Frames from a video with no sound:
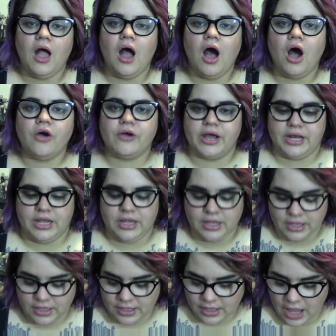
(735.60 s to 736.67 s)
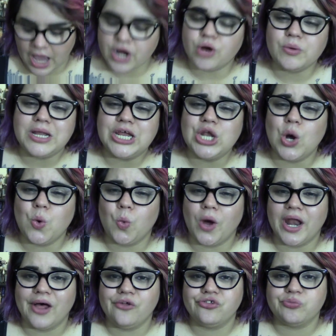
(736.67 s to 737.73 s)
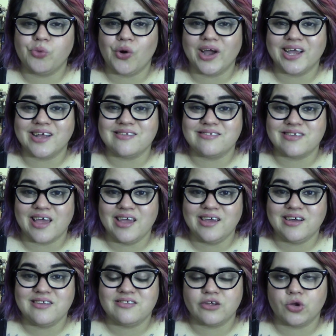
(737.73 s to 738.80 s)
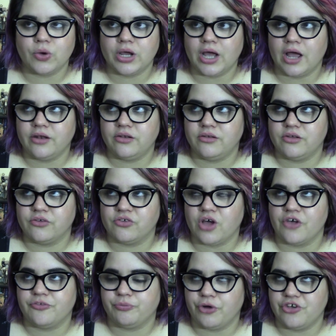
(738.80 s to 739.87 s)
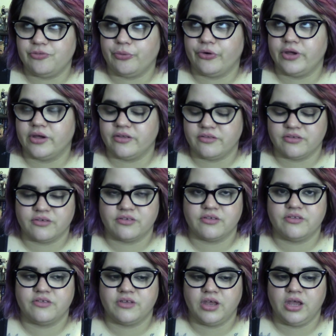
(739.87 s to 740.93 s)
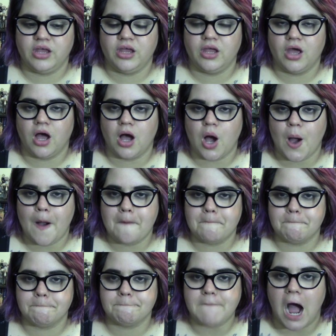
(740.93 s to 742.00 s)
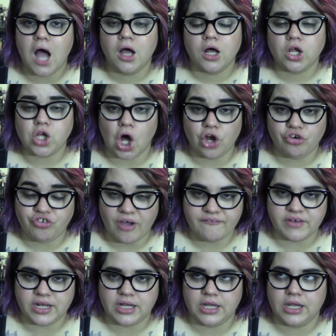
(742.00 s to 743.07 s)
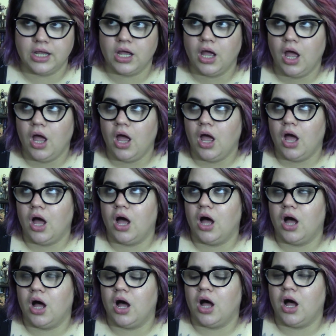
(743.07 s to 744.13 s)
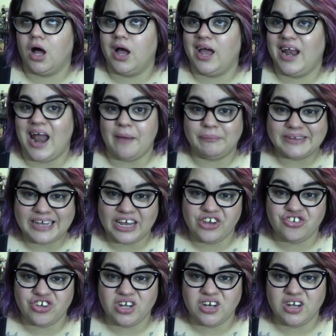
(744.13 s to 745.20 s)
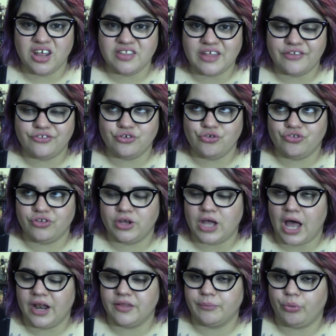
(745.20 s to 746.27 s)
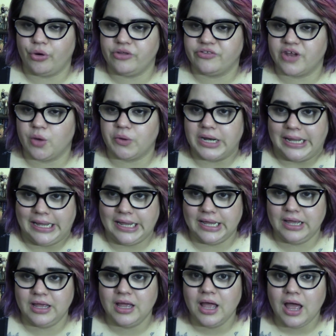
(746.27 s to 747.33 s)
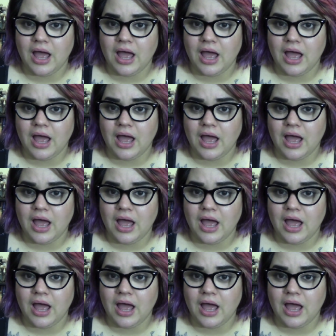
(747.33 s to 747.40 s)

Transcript: Alrighty. I don't really know what else more I can say, considering I discussed price point, consistency, longevity, and application. That's usually kind of the points that I want to hit.